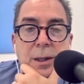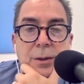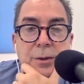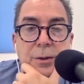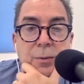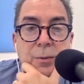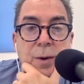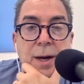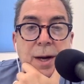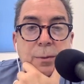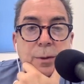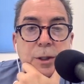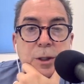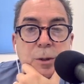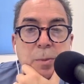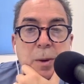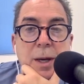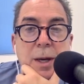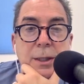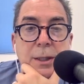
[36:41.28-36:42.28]
the right
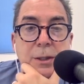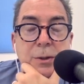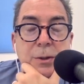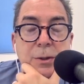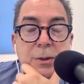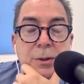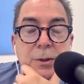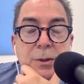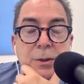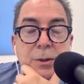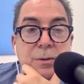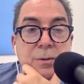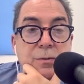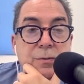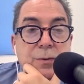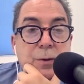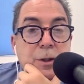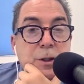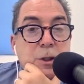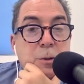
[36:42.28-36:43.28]
response was
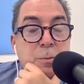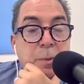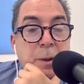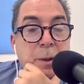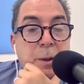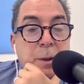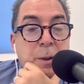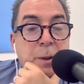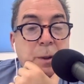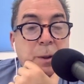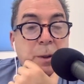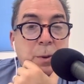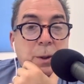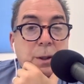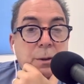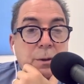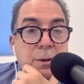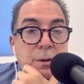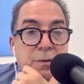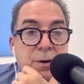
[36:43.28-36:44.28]
for people who are
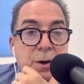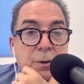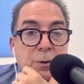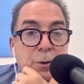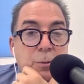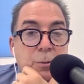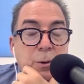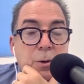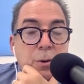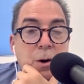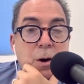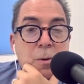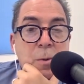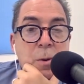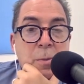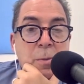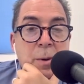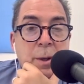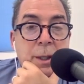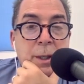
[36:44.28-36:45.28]
particularly vulnerable,
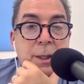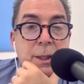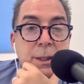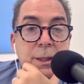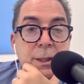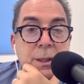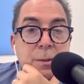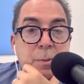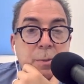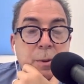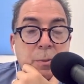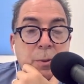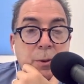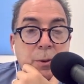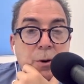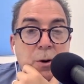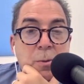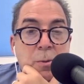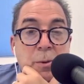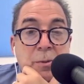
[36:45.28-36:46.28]
comorbidities, people with
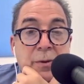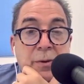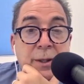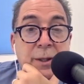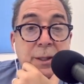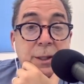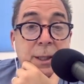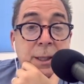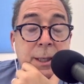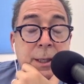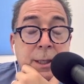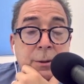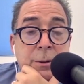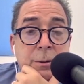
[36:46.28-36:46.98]
comorbidities and